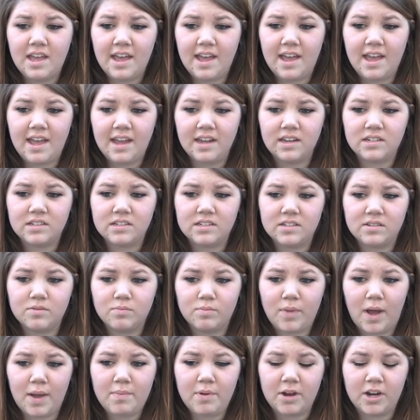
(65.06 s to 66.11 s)
And
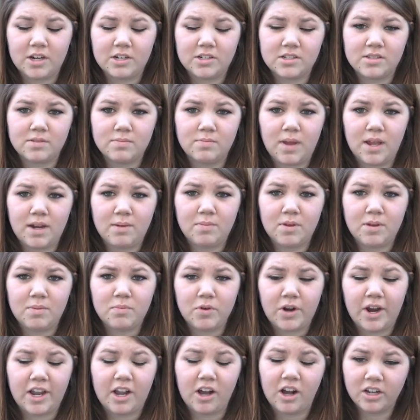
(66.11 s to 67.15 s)
my parents made me
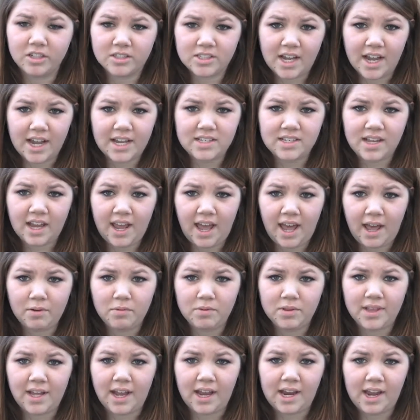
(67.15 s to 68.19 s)
break all ties I had
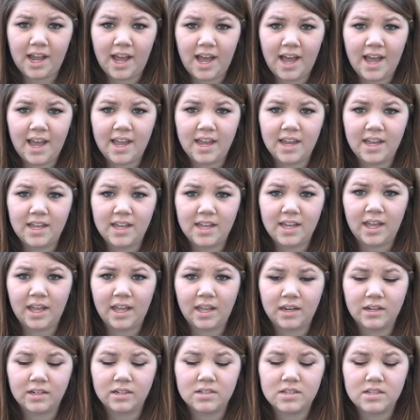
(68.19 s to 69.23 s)
with that guy
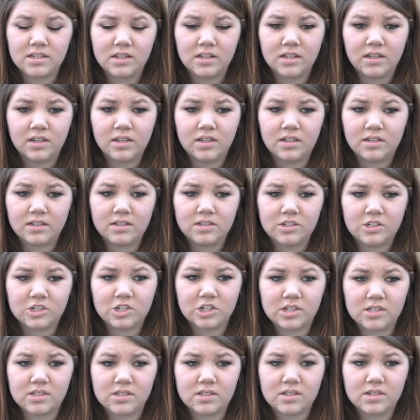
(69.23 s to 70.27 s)
and
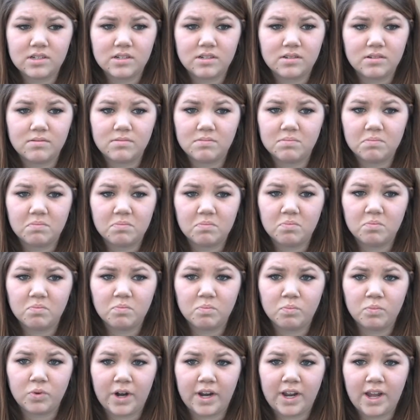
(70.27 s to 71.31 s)
just
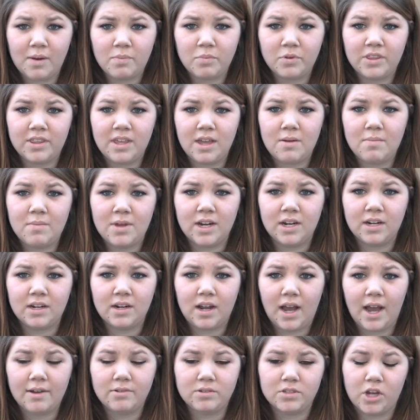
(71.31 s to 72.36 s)
break up with him,
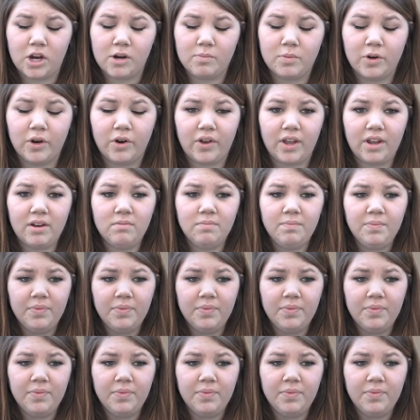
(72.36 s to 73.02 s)
and I was heartbroken.